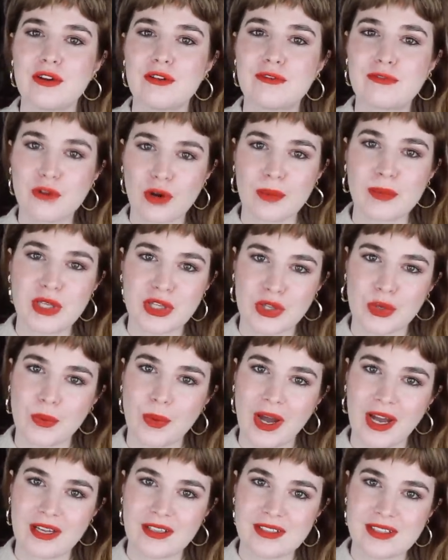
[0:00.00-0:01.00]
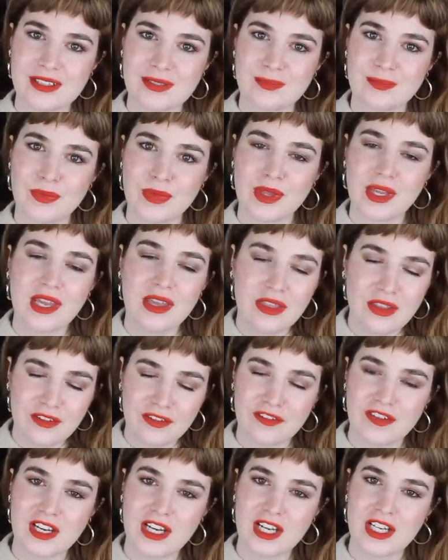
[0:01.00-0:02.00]
formula-wise. In the
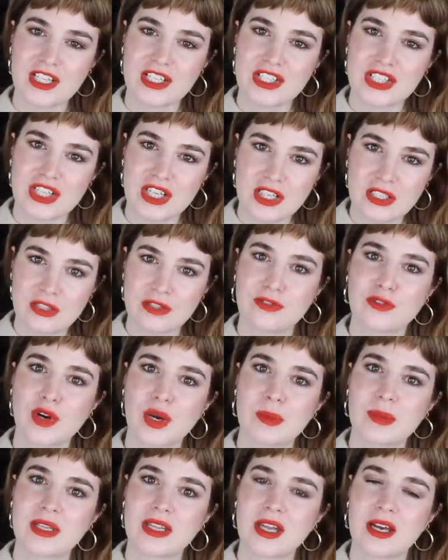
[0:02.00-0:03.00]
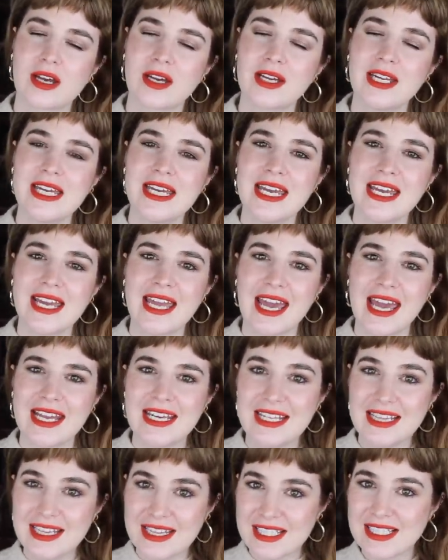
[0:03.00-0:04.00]
finish, in the formula, and
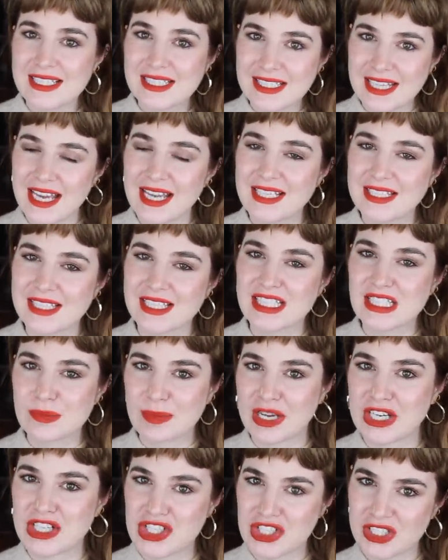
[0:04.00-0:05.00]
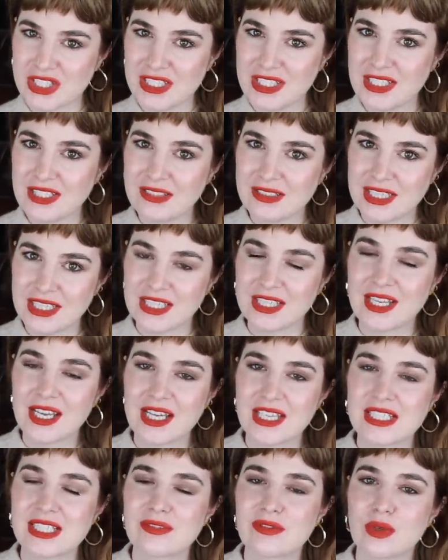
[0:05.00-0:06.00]
in this case especially, in the
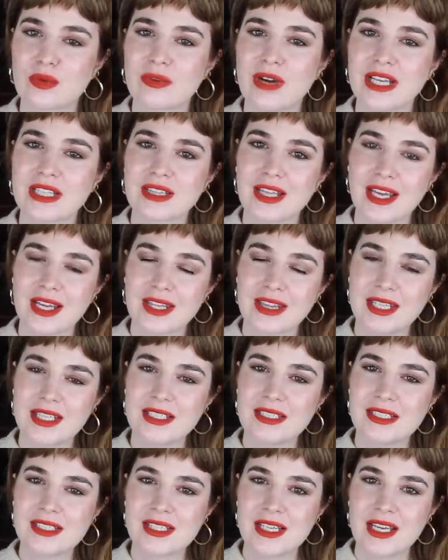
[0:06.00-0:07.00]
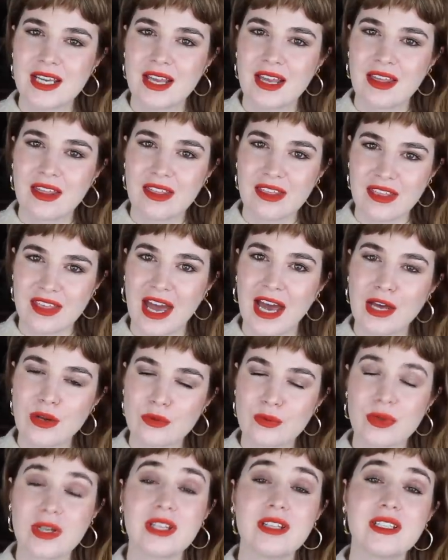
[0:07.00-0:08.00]
case of a red like this,
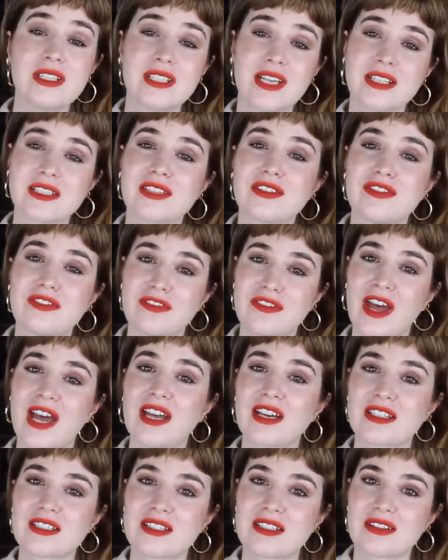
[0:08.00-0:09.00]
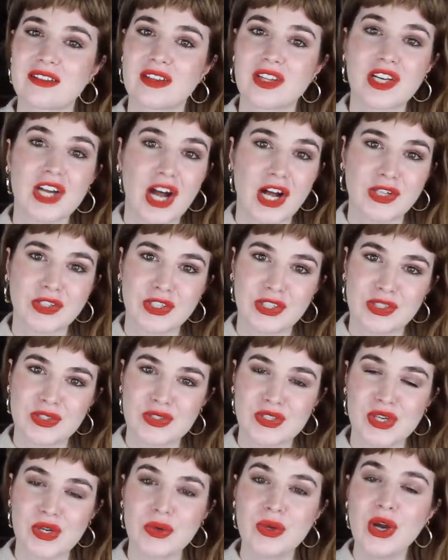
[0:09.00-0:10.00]
that really does affect the color.
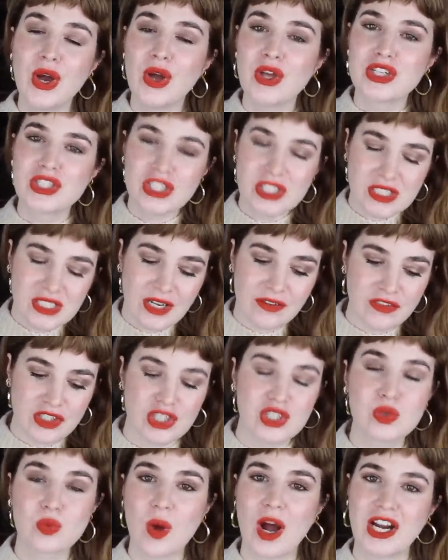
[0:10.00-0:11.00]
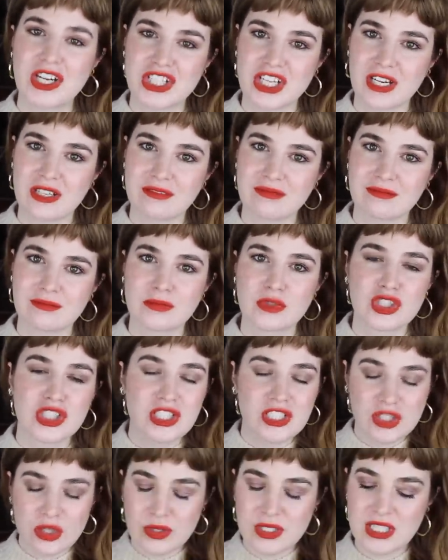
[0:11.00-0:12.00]
So just after swatching,
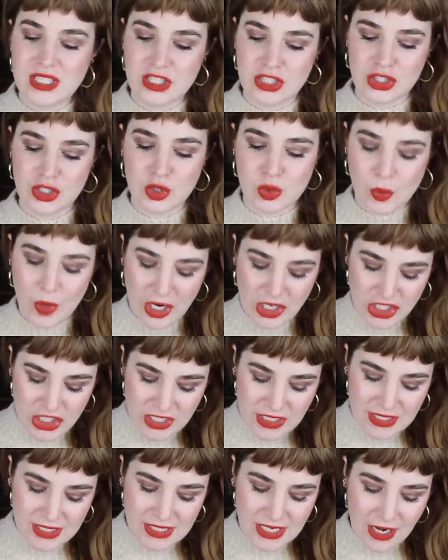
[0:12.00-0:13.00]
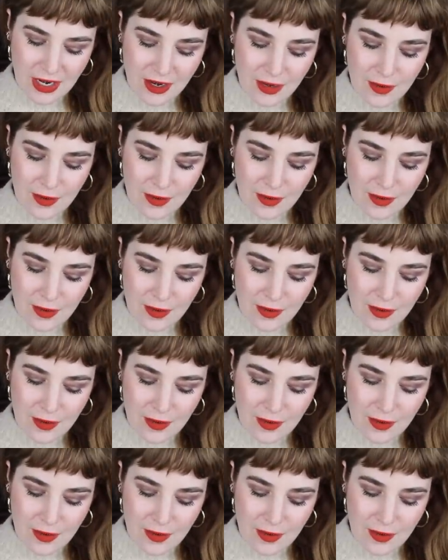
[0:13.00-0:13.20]
just those initial swatches,